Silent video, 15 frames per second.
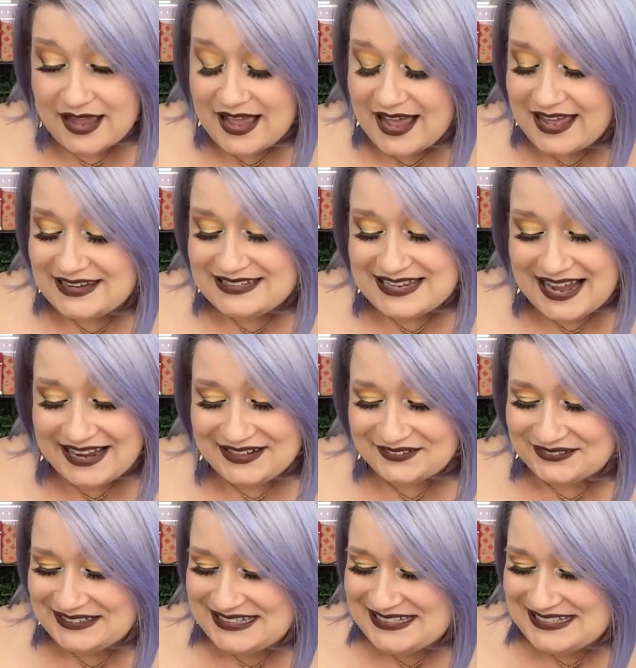
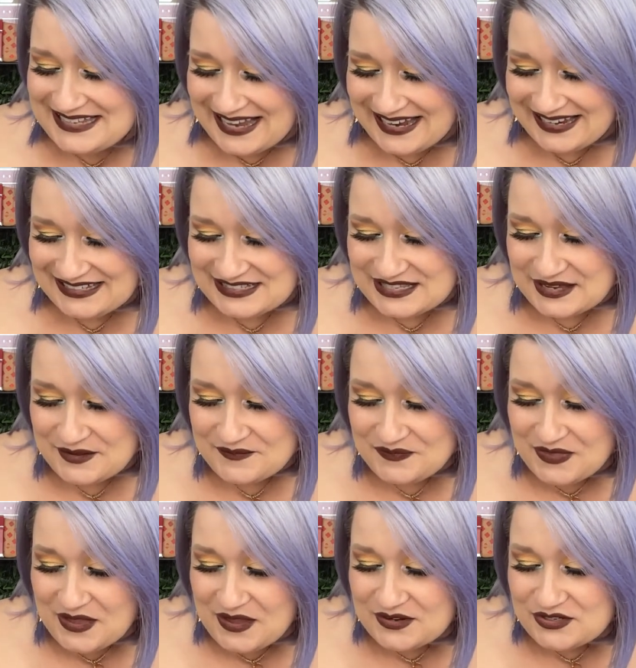Untitled Designs,
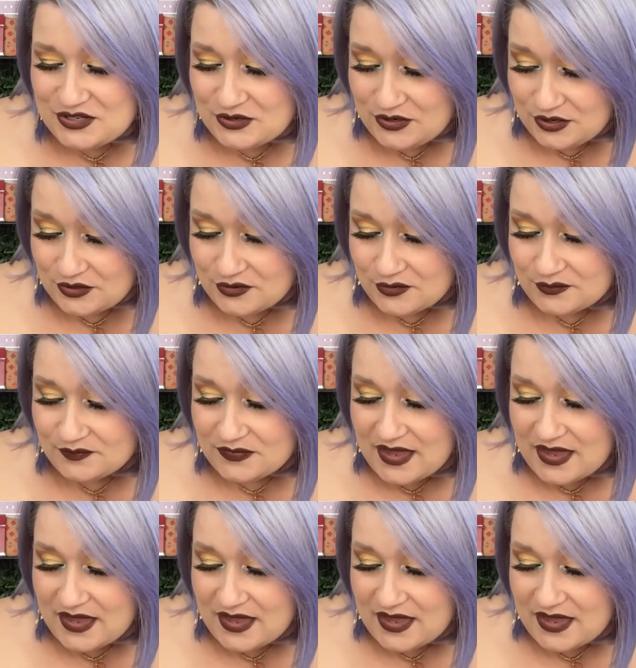to you.